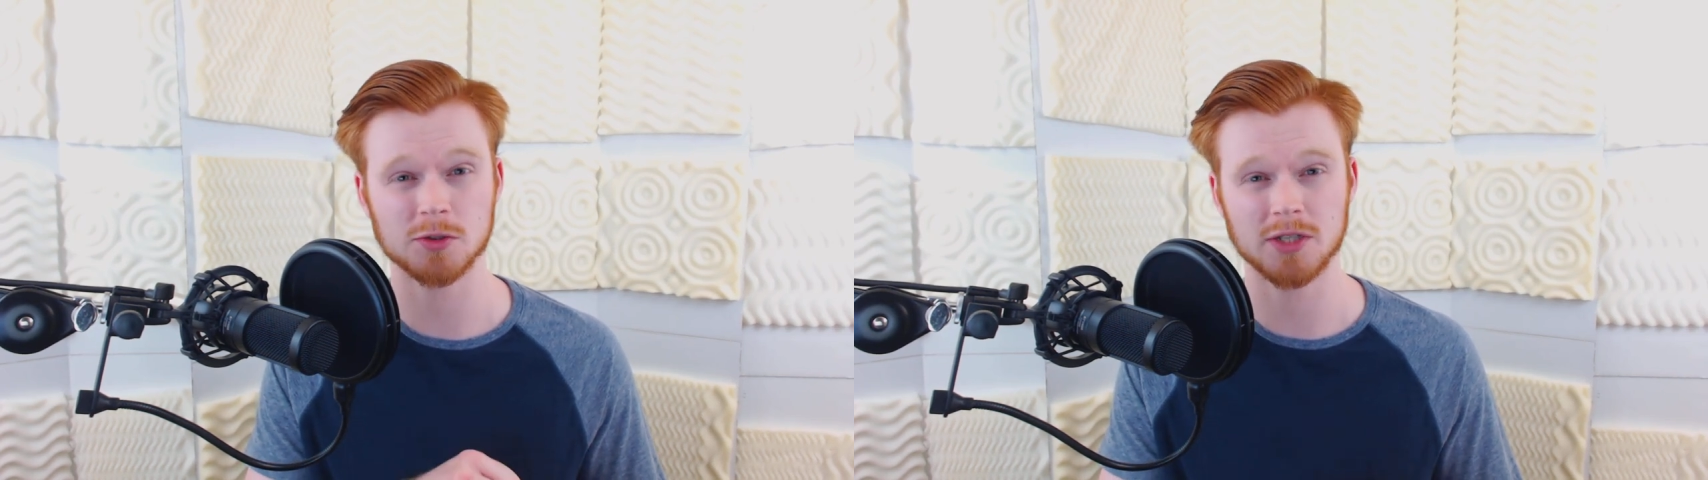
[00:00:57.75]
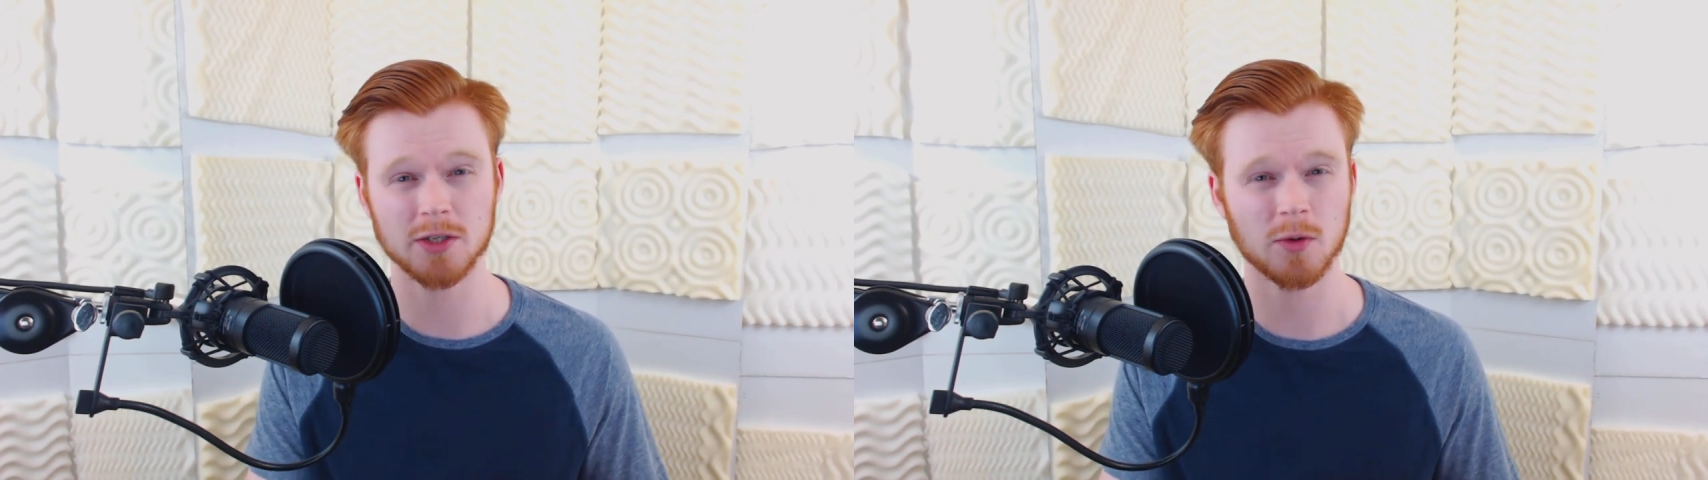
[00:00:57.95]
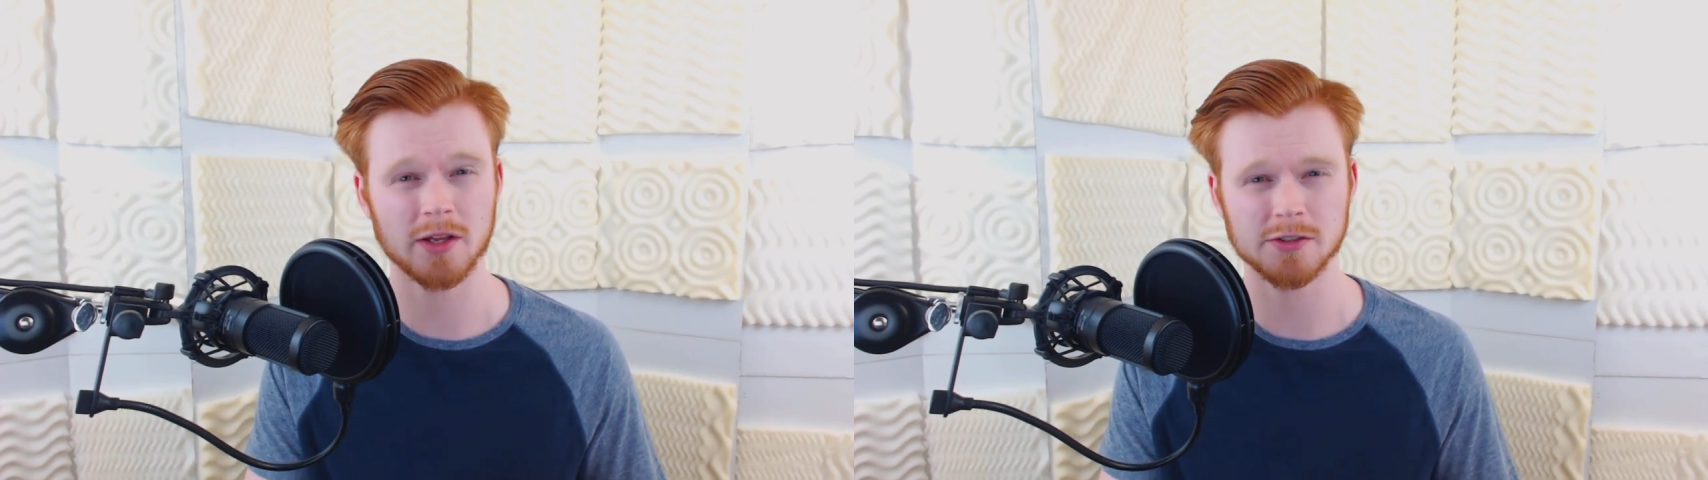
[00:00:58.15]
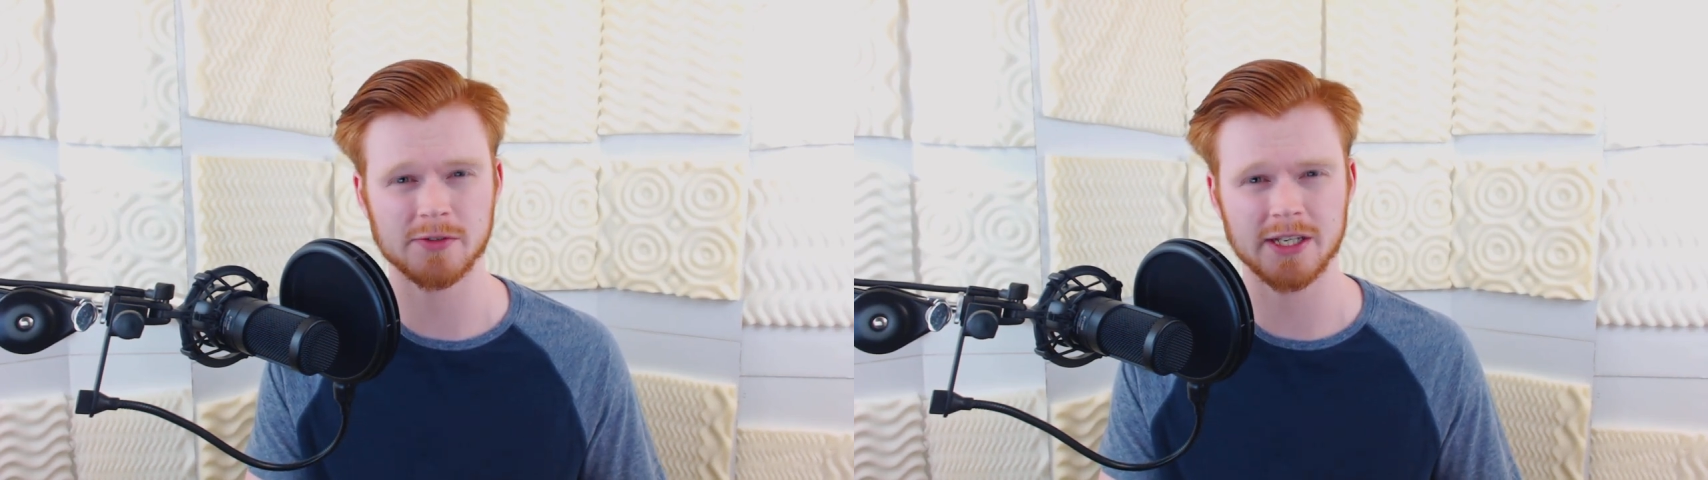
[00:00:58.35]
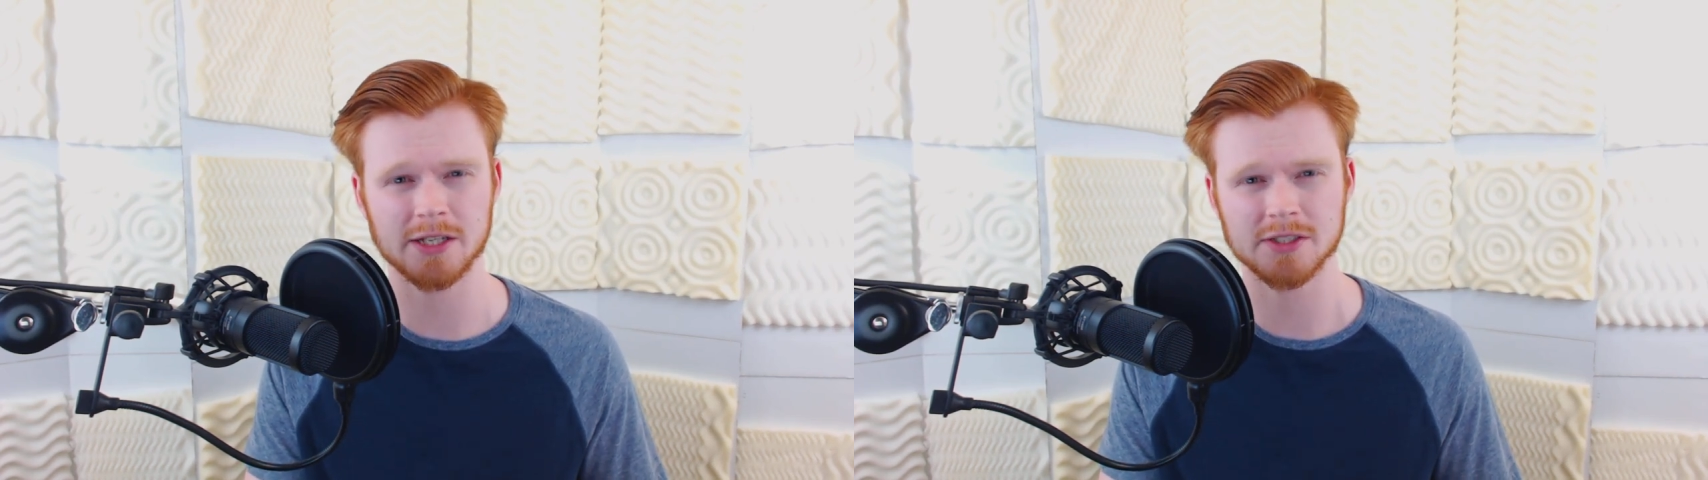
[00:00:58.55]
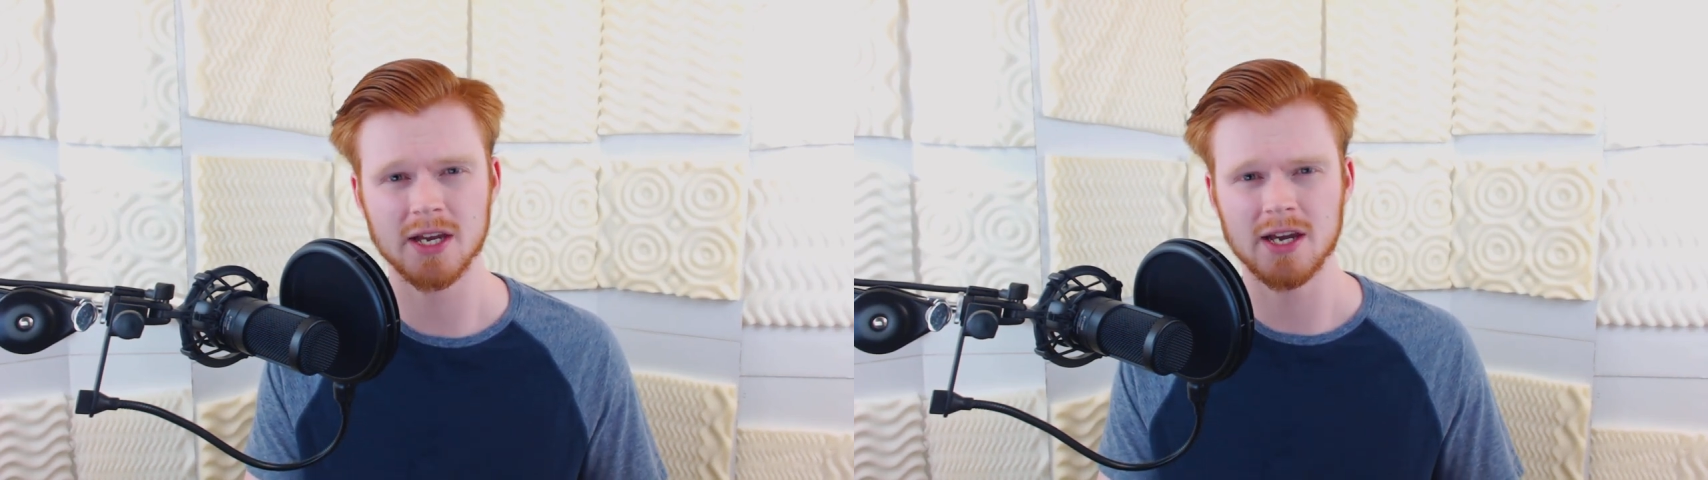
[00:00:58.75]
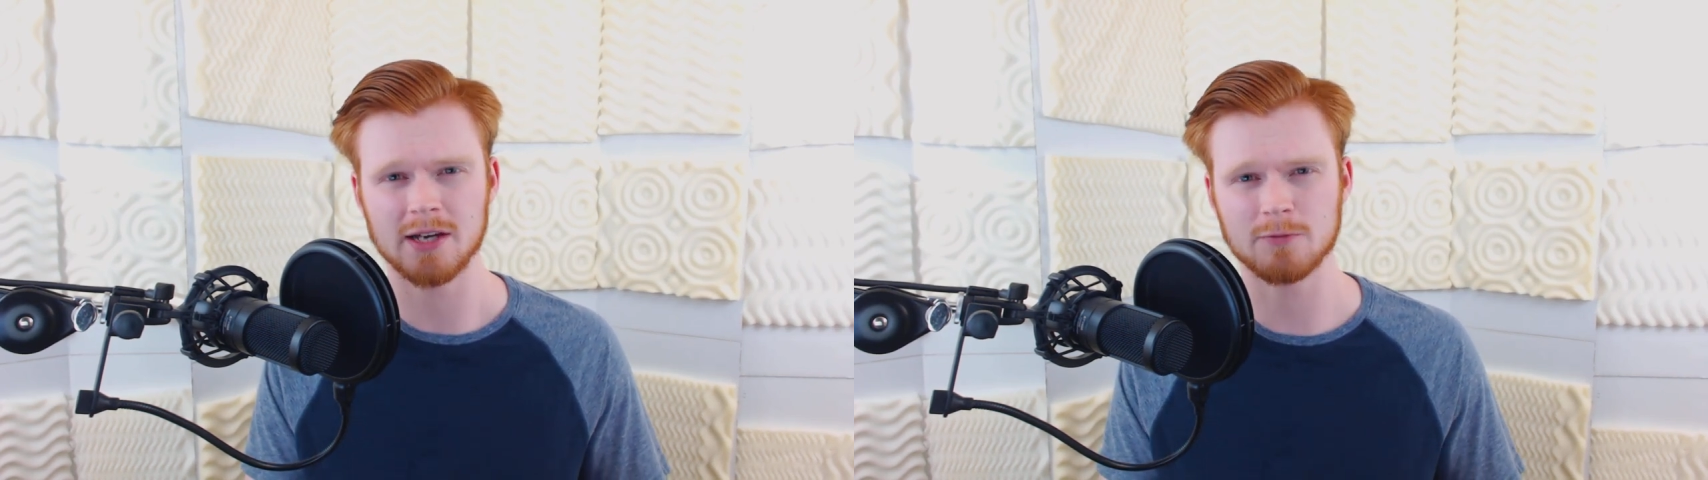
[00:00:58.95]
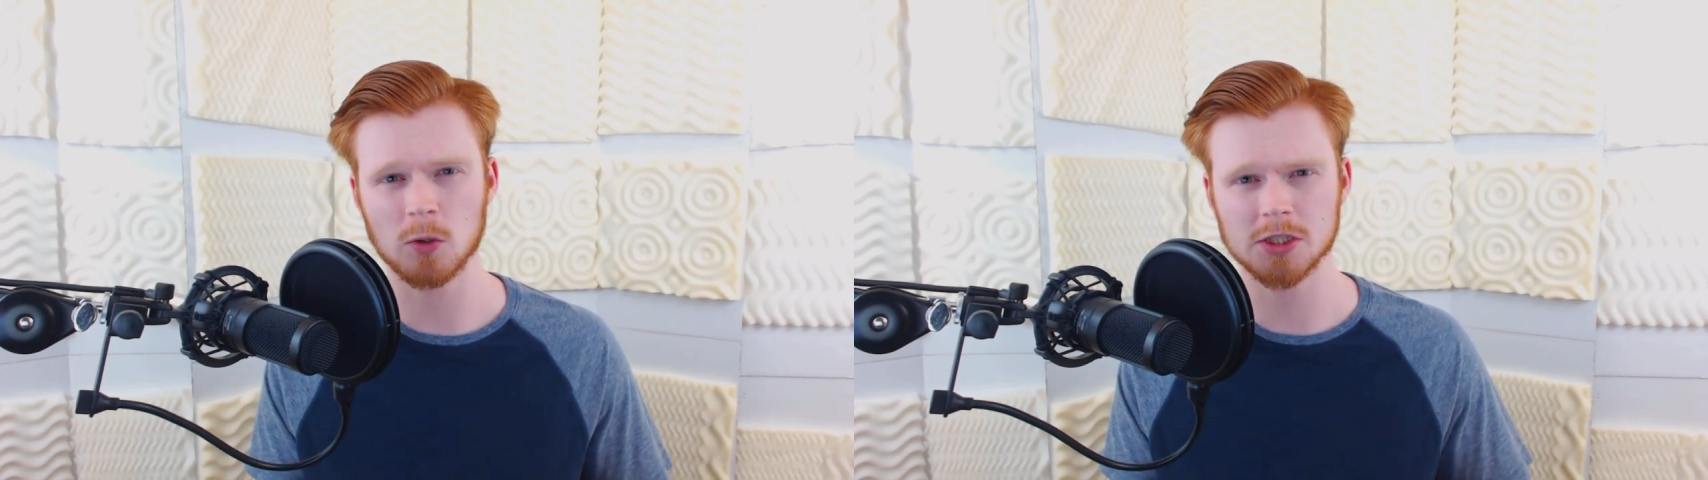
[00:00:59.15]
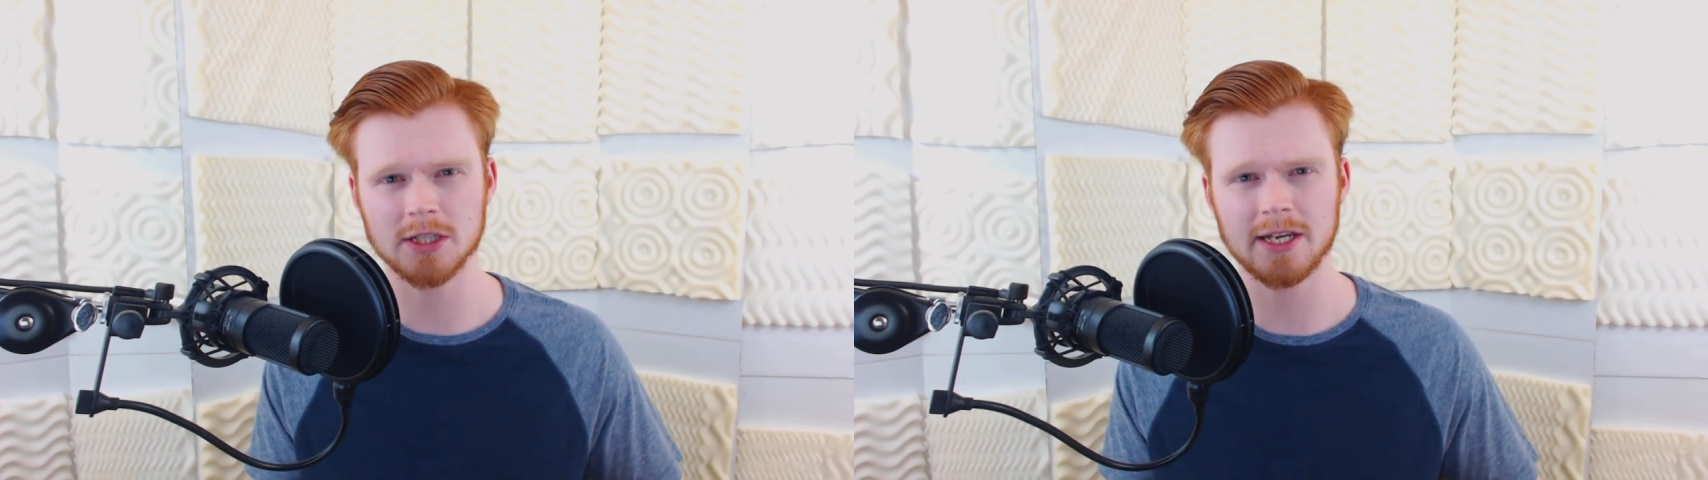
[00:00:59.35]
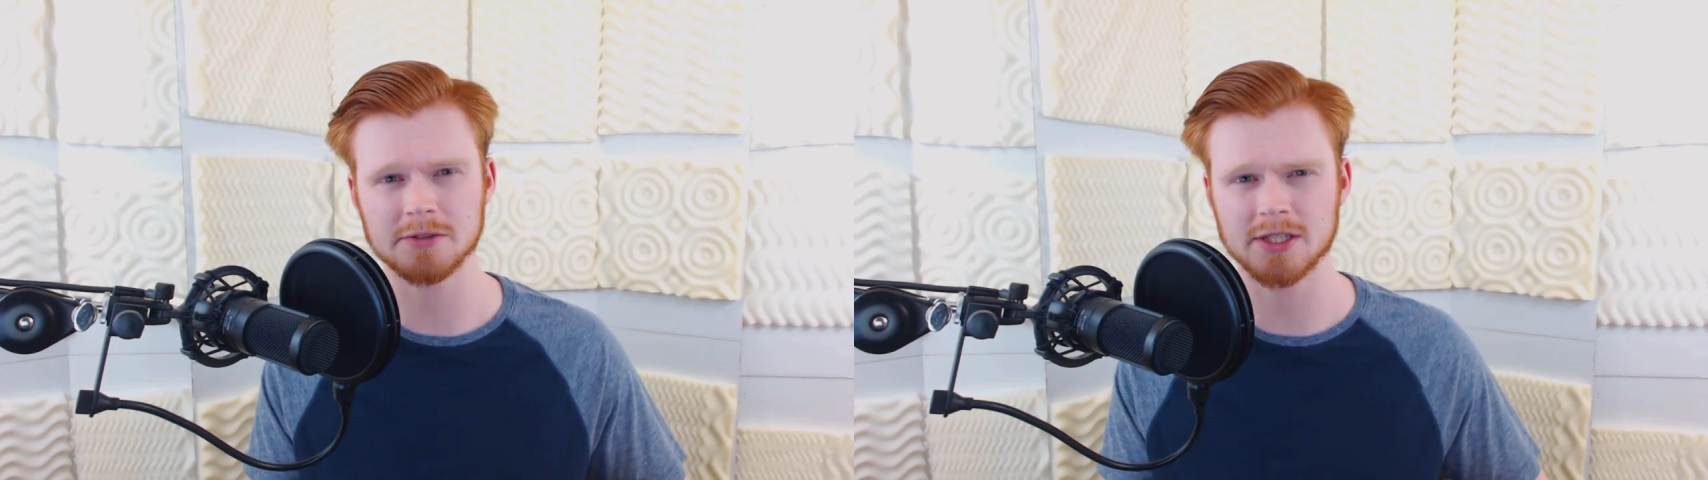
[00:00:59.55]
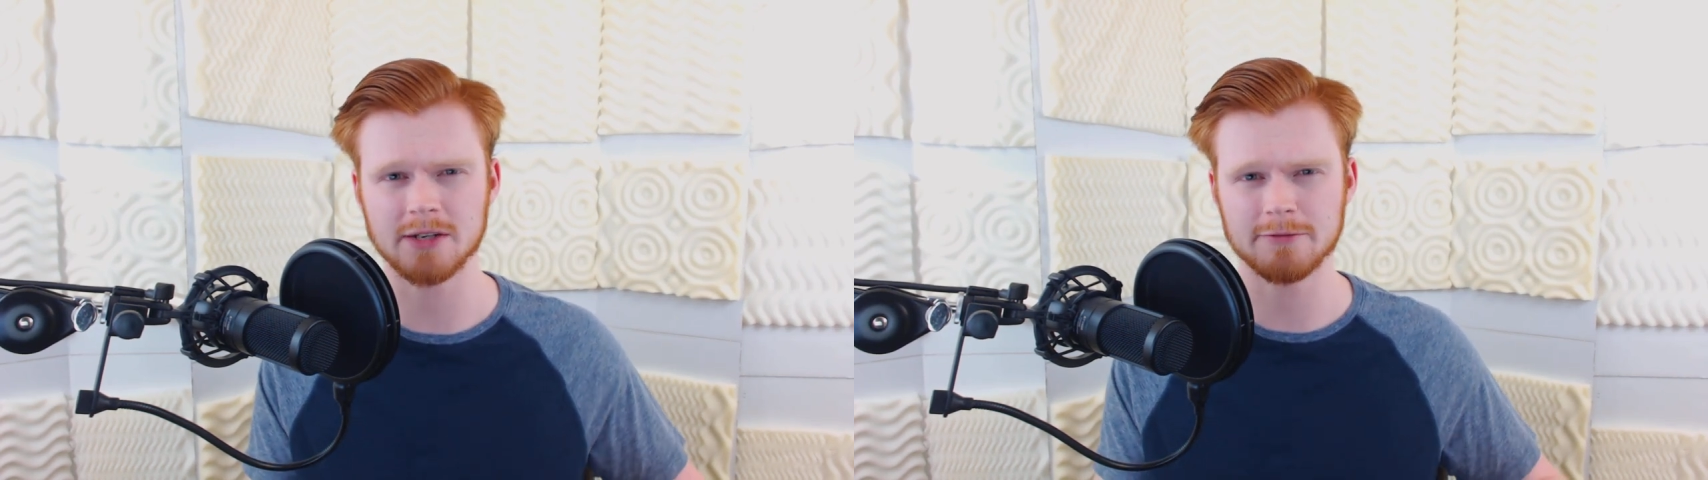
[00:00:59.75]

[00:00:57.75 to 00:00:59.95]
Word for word: to another one of those videos. Unfortunately, I was going